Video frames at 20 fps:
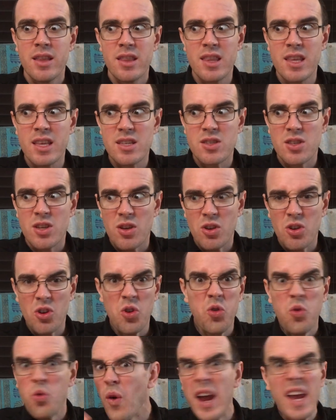these
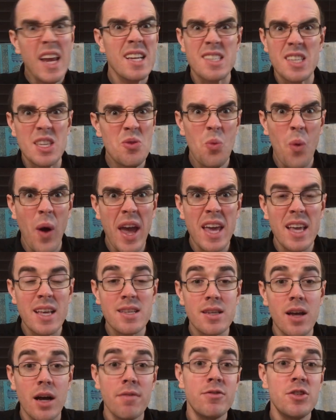crazy
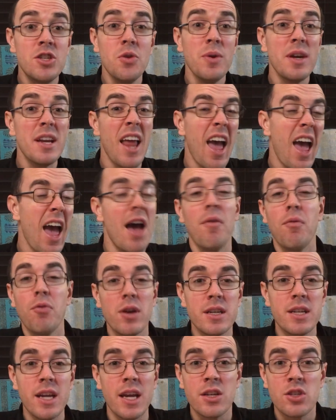ways of doing
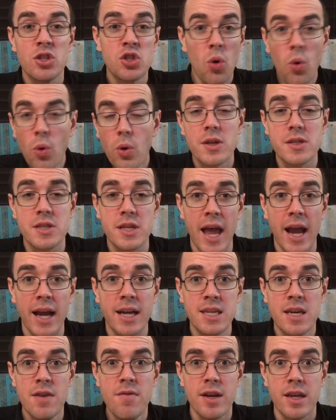everyday chores and
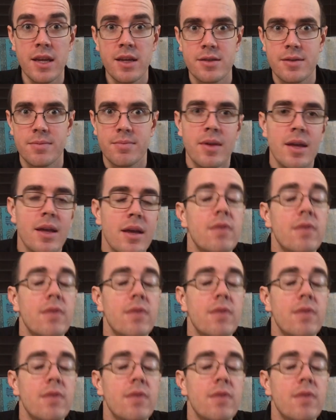activities.